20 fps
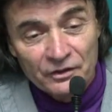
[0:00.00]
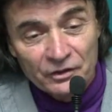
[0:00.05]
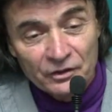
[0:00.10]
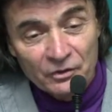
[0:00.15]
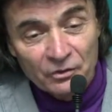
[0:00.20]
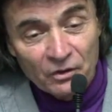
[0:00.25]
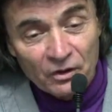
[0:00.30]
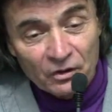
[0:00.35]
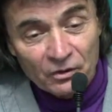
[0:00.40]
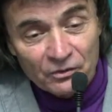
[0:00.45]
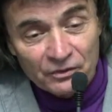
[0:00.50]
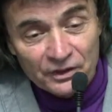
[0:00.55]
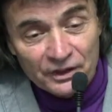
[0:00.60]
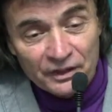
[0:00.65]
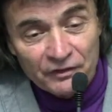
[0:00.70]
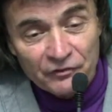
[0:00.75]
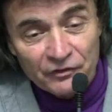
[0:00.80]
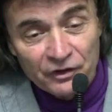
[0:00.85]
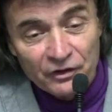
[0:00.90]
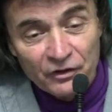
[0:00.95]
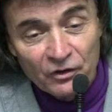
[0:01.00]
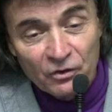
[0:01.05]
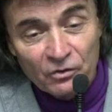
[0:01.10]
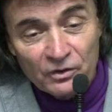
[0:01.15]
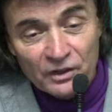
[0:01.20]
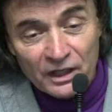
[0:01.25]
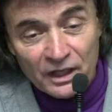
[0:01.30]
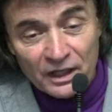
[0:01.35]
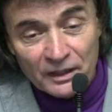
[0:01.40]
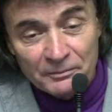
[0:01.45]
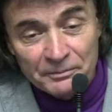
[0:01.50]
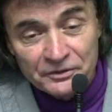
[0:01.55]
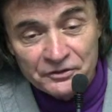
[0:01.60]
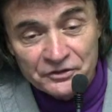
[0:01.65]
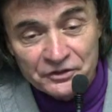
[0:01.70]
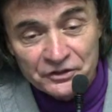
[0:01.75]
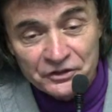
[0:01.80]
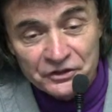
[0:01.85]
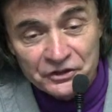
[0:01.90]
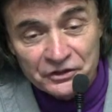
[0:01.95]
You wrote, "If the no-God
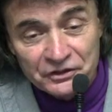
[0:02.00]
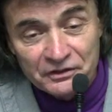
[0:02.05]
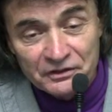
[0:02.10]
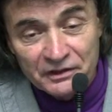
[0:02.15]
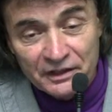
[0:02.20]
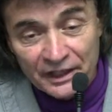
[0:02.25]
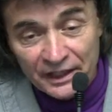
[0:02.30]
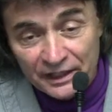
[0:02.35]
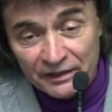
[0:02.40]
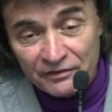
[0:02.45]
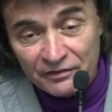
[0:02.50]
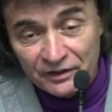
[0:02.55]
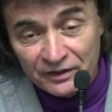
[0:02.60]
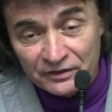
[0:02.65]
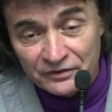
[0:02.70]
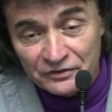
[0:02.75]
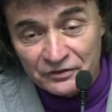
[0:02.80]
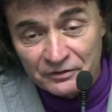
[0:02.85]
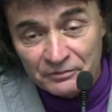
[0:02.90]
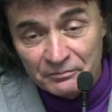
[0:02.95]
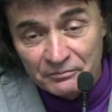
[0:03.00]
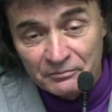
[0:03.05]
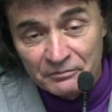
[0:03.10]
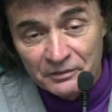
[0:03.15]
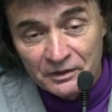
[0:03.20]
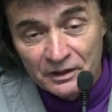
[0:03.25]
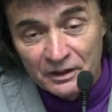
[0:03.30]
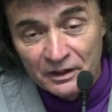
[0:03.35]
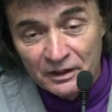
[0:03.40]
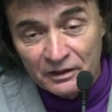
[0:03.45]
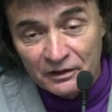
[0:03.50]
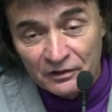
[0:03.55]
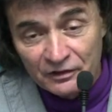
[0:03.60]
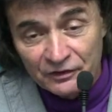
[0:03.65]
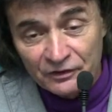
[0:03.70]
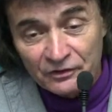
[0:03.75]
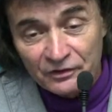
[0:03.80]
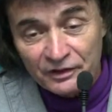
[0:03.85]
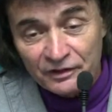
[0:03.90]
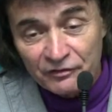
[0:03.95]
position, atheism,
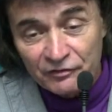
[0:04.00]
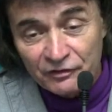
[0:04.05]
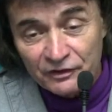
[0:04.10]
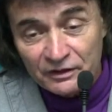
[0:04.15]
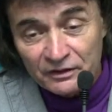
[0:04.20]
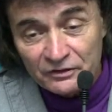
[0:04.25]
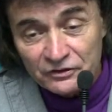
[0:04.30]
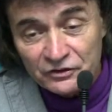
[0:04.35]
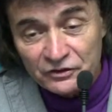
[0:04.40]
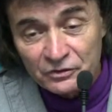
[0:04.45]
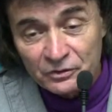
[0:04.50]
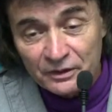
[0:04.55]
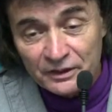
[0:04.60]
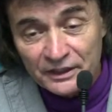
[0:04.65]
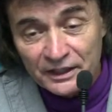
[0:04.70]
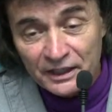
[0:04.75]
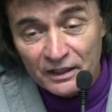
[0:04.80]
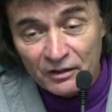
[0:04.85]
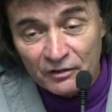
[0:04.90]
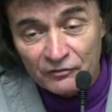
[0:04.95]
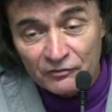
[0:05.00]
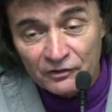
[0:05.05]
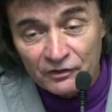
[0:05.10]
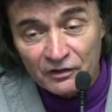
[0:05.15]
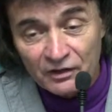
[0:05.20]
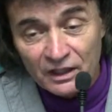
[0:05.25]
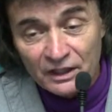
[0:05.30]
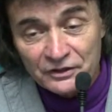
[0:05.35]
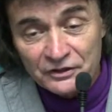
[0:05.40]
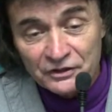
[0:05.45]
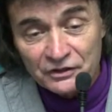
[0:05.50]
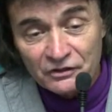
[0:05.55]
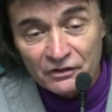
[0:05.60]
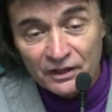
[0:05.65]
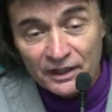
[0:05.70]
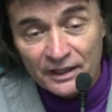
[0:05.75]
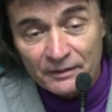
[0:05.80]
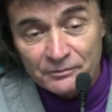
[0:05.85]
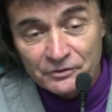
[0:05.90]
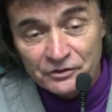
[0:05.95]
clearly fails to account for
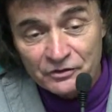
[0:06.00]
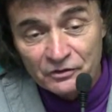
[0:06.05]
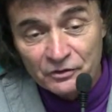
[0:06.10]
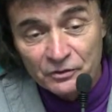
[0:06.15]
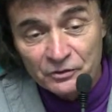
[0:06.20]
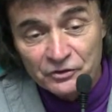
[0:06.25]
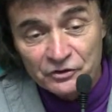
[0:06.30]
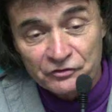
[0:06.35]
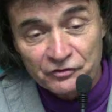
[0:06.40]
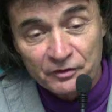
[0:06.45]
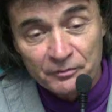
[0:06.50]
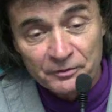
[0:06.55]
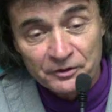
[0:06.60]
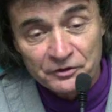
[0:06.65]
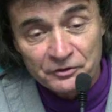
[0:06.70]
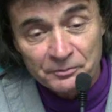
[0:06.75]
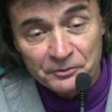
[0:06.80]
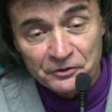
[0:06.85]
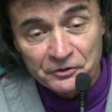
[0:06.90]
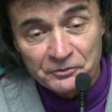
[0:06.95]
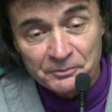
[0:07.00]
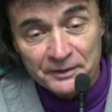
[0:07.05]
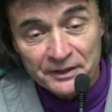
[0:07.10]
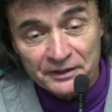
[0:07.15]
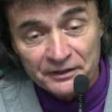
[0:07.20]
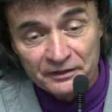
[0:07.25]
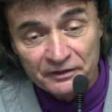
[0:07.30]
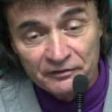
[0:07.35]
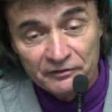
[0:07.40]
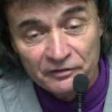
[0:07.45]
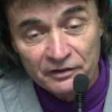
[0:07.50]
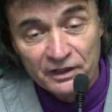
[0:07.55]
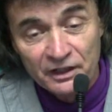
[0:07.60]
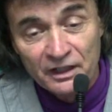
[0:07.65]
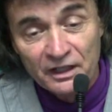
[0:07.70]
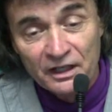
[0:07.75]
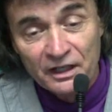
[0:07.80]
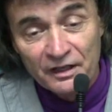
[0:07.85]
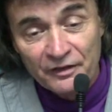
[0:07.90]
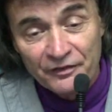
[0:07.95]
logical absolutes from its perspective,
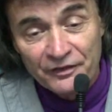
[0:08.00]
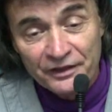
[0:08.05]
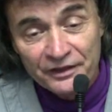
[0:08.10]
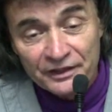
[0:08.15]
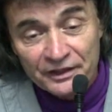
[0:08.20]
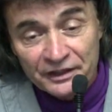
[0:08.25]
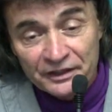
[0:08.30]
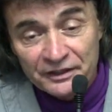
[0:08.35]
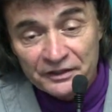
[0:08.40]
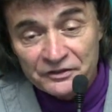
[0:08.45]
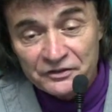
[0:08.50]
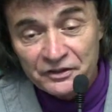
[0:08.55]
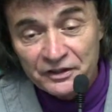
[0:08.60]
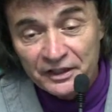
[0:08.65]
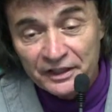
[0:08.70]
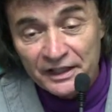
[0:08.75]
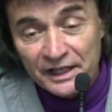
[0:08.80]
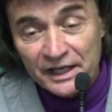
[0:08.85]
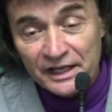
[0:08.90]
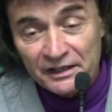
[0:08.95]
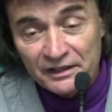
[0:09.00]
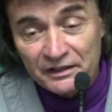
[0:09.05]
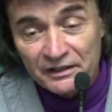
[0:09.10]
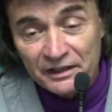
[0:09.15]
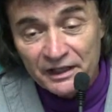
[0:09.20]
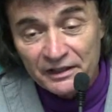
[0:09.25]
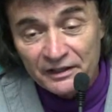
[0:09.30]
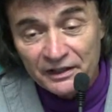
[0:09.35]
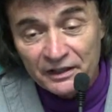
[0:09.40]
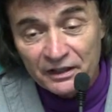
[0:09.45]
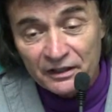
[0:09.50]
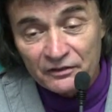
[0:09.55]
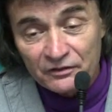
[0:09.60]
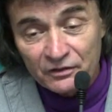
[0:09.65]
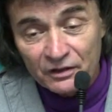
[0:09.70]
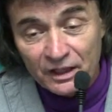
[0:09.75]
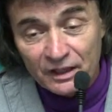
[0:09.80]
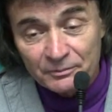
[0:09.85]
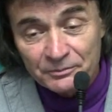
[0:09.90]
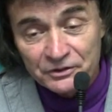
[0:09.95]
then it is negated and the
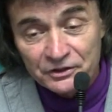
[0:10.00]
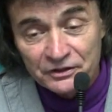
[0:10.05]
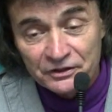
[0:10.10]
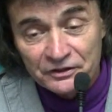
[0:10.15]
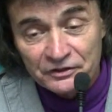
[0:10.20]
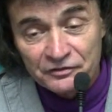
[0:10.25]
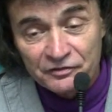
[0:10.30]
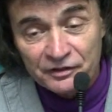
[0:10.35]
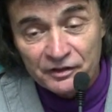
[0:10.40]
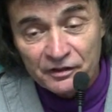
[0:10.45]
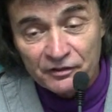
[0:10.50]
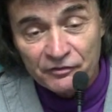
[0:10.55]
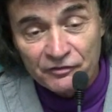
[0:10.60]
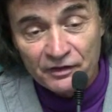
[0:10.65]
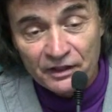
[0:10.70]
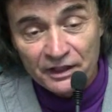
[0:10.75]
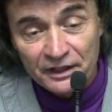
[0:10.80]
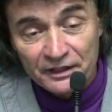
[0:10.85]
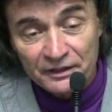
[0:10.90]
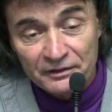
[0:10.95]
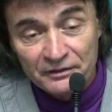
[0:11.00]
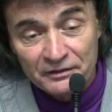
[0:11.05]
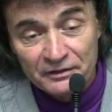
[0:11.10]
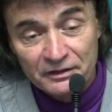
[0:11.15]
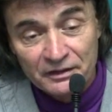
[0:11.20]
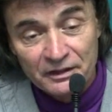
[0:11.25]
other option is verified.